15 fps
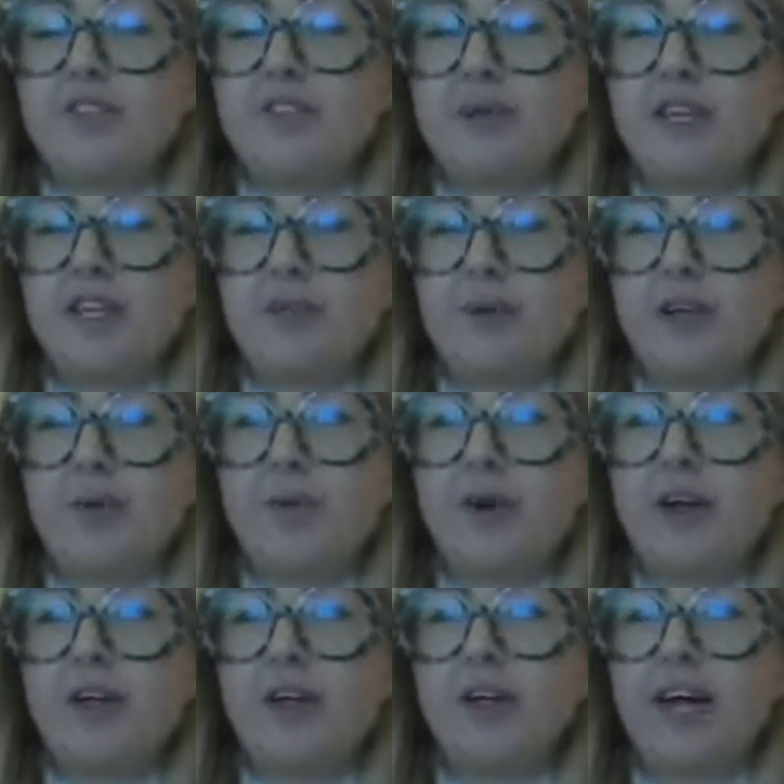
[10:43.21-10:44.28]

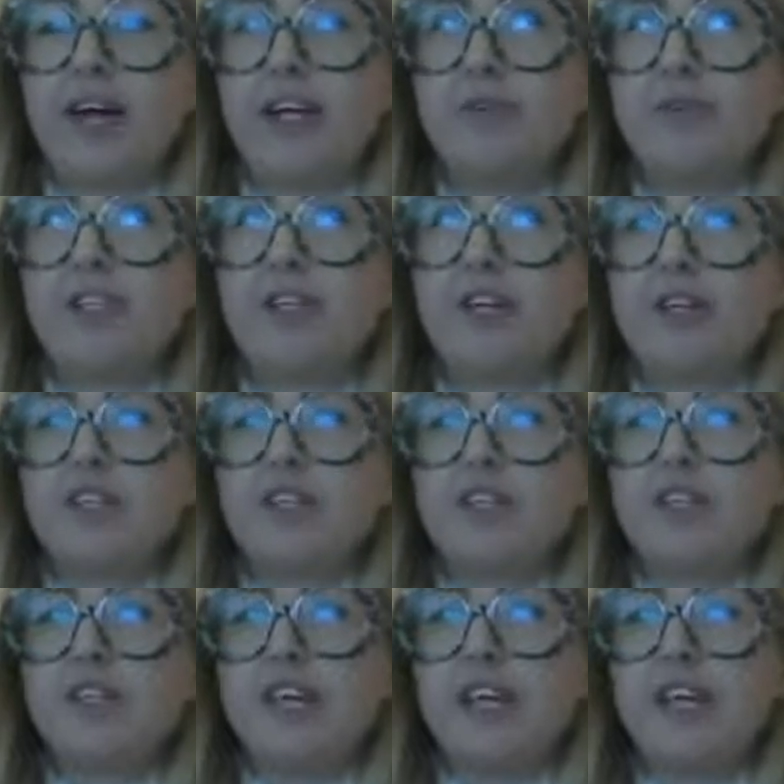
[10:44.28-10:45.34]
2021 and a reduction